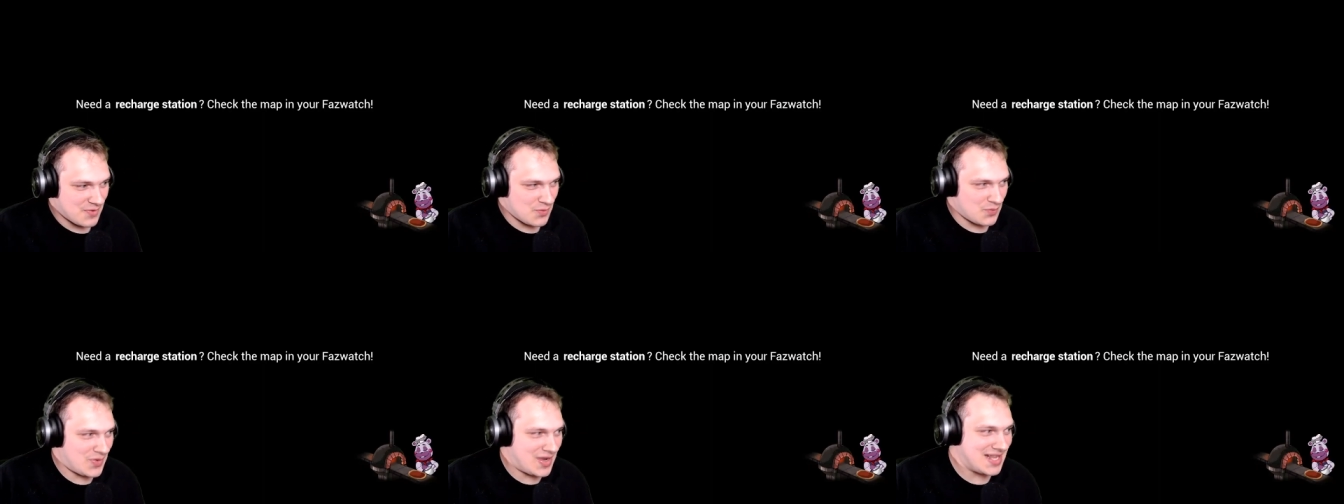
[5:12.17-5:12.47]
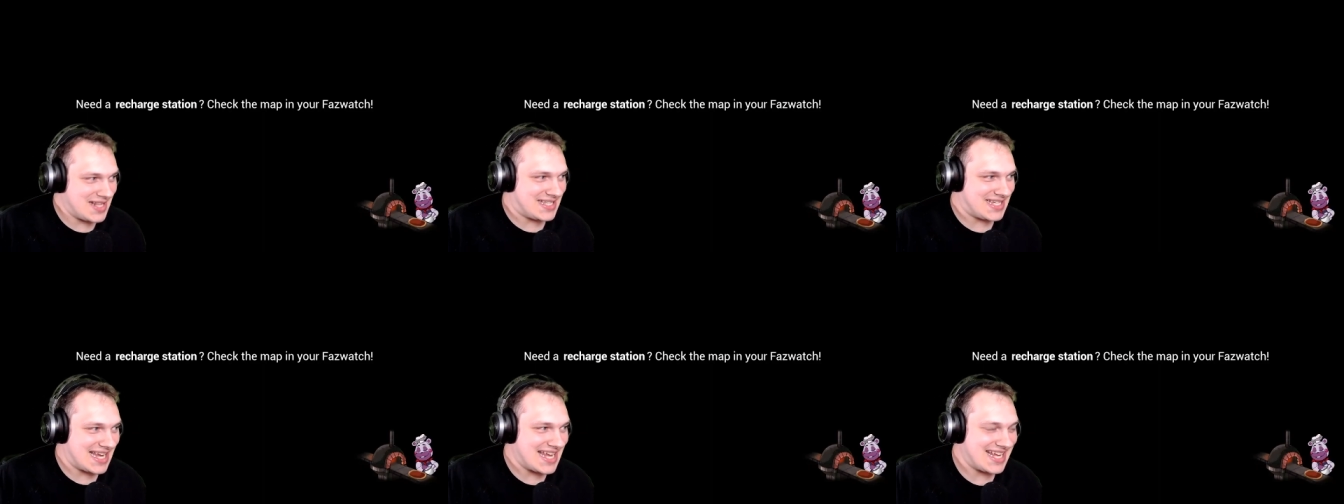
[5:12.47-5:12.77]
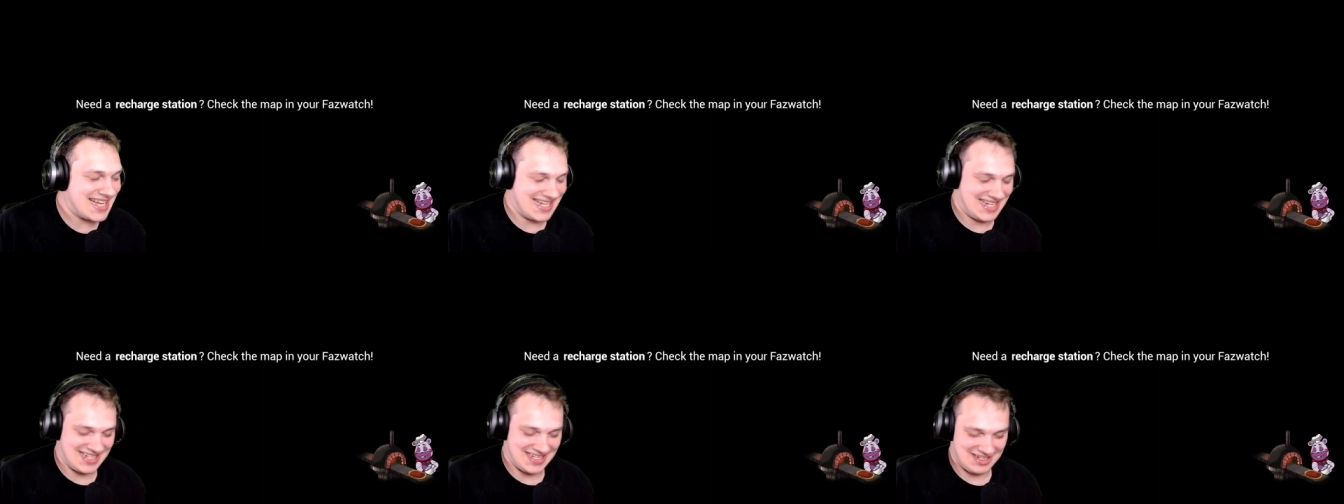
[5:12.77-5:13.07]
We
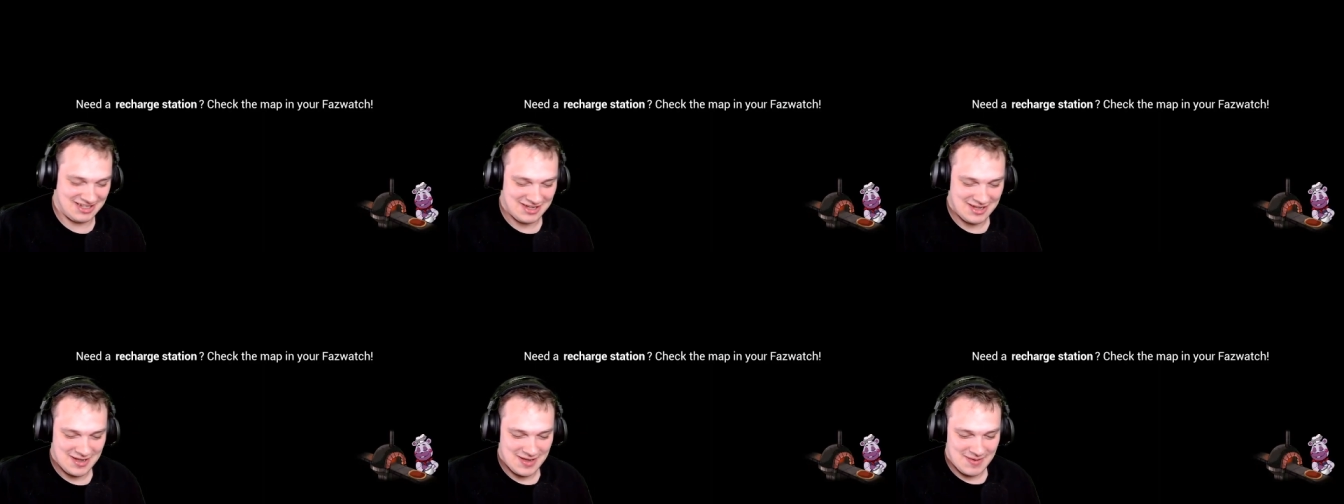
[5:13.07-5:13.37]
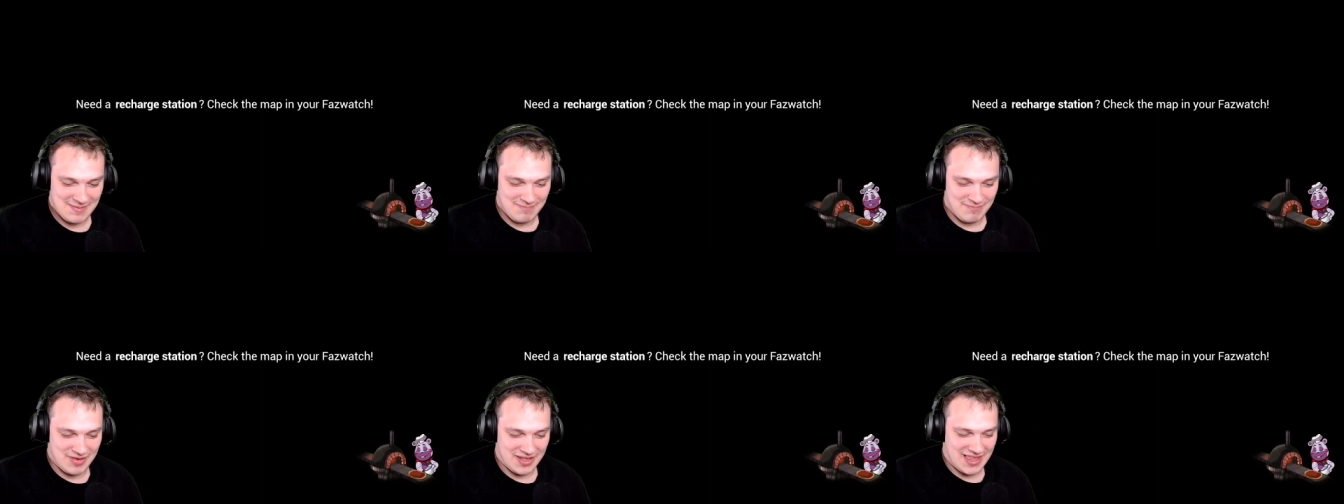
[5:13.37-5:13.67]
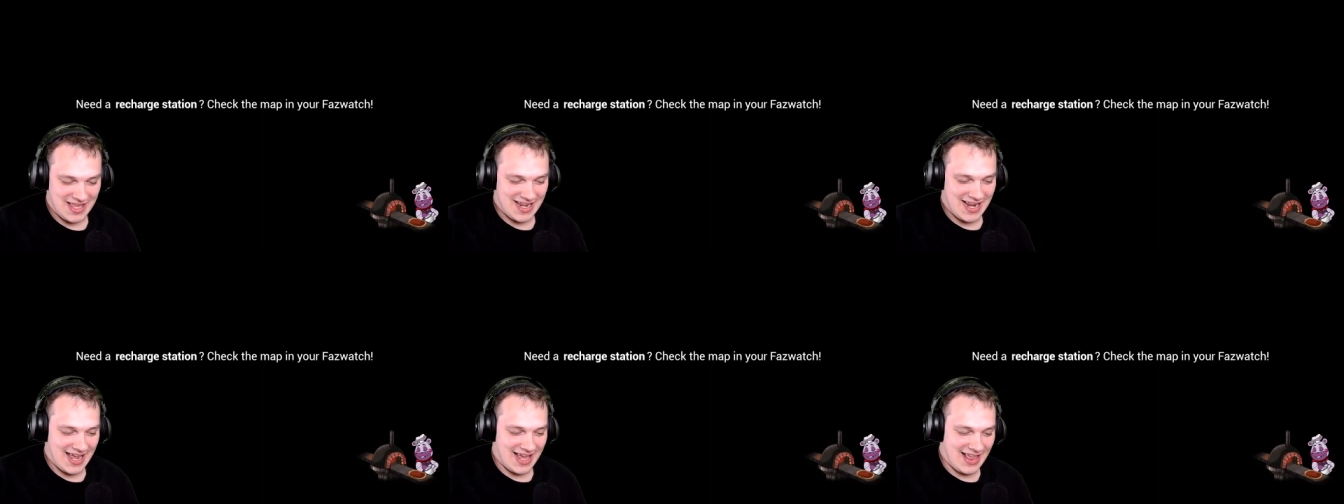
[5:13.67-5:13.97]
did. But
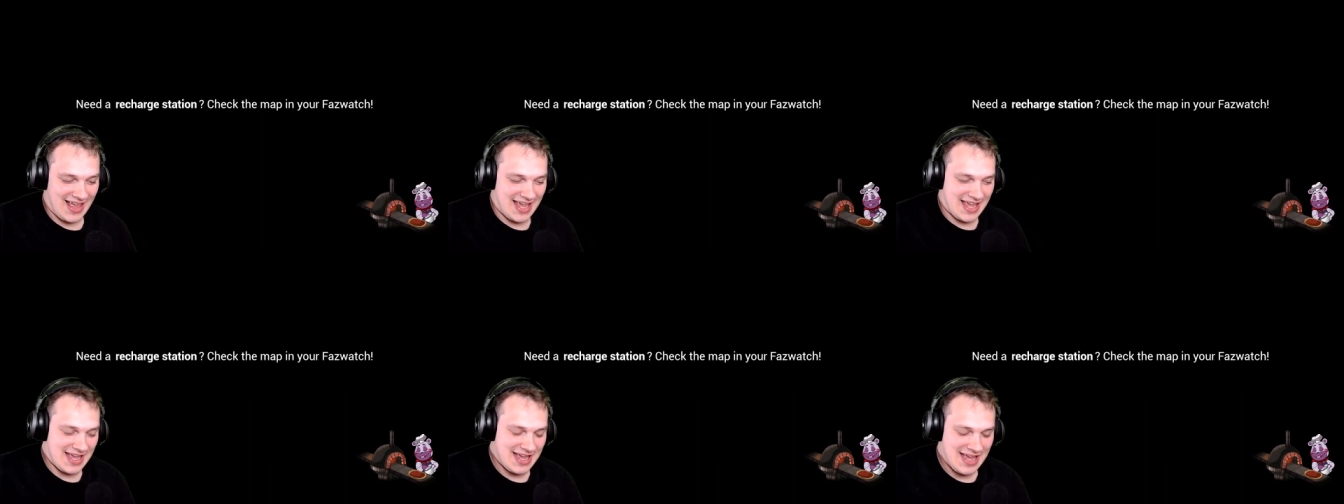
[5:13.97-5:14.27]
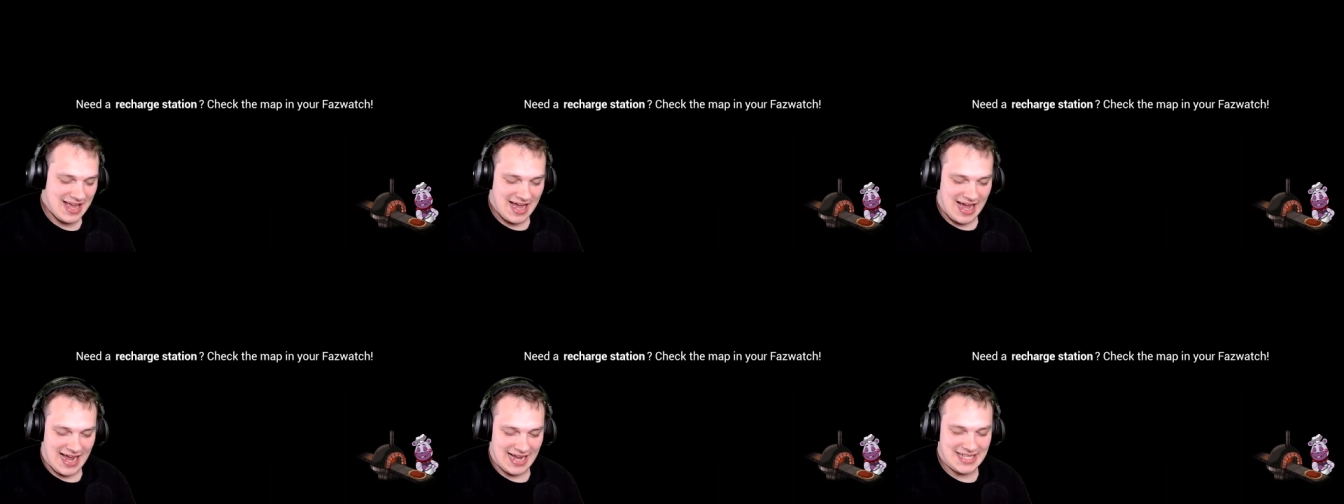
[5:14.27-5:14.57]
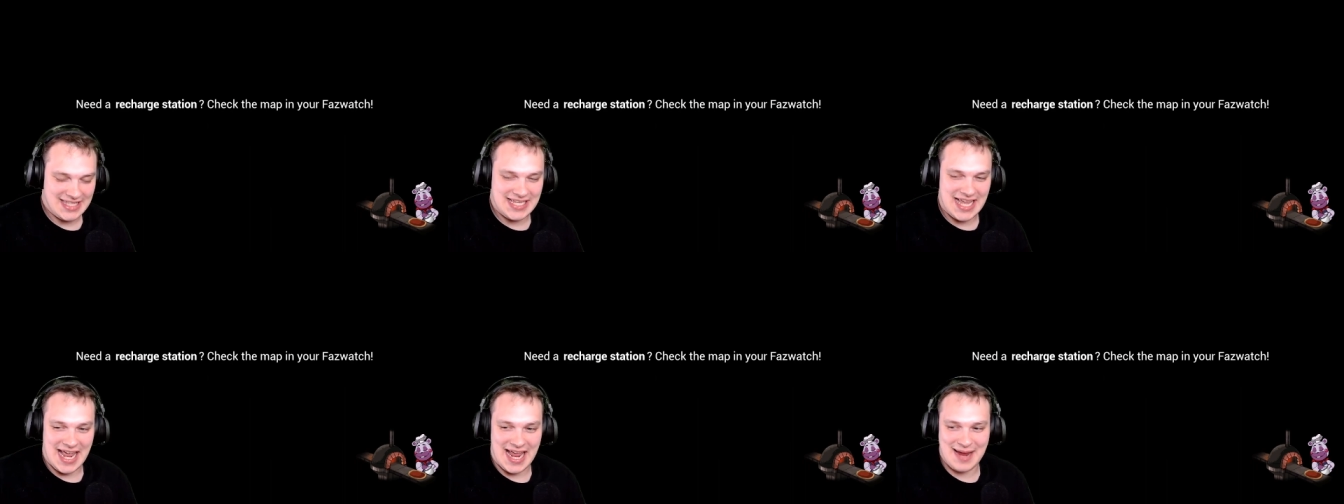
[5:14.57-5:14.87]
then I, like, I
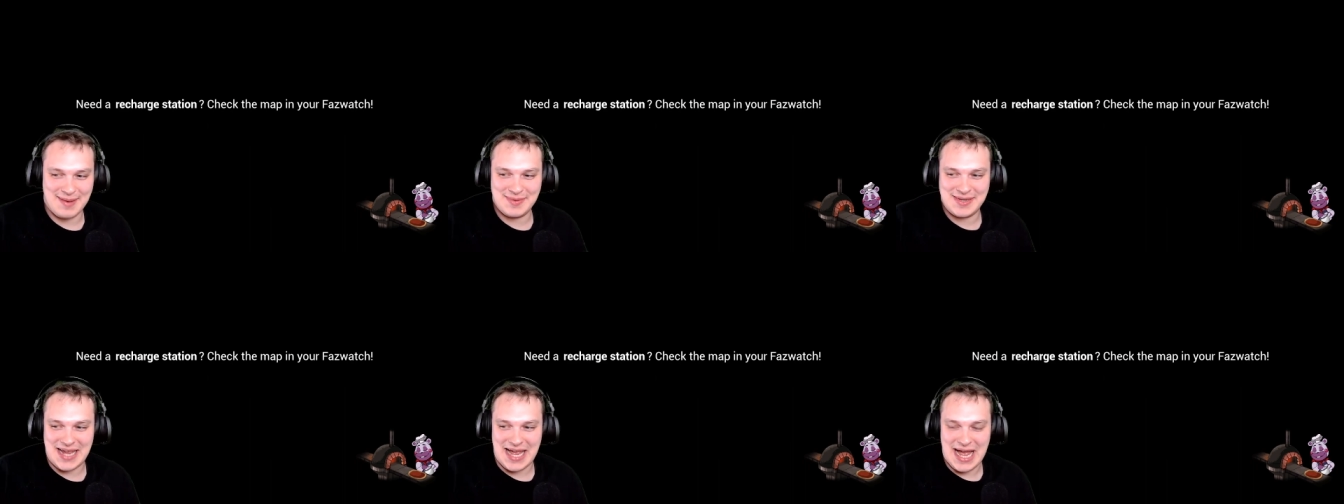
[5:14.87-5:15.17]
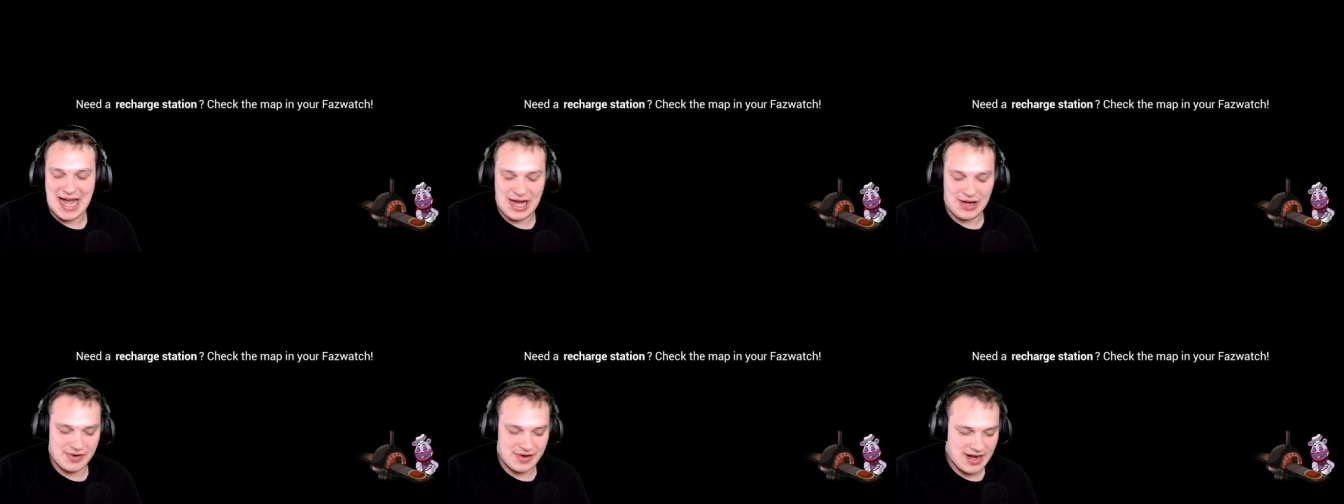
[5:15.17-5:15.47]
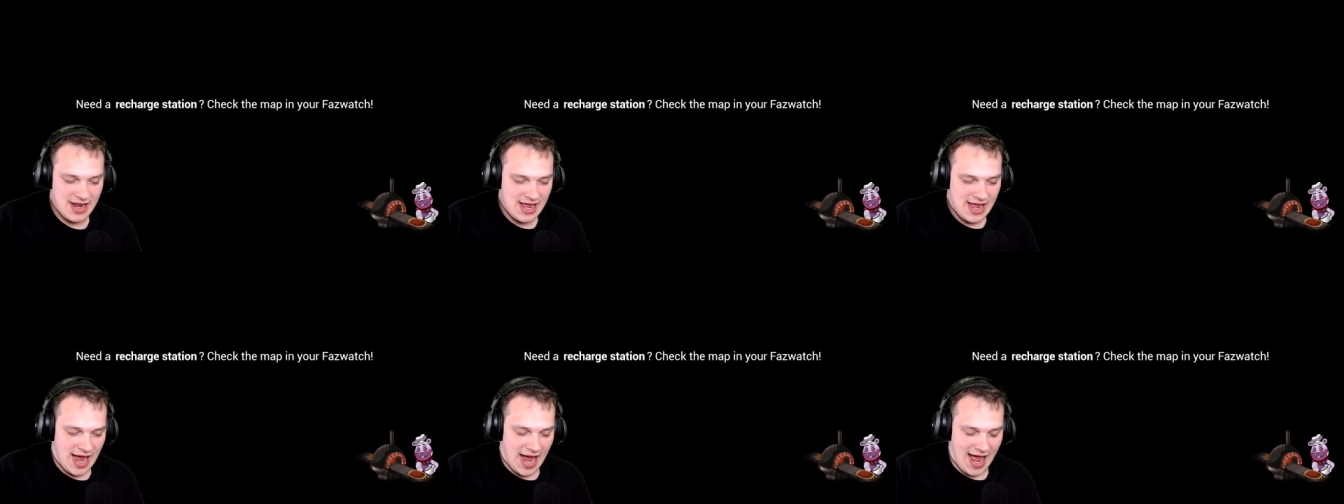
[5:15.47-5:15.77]
tamed down.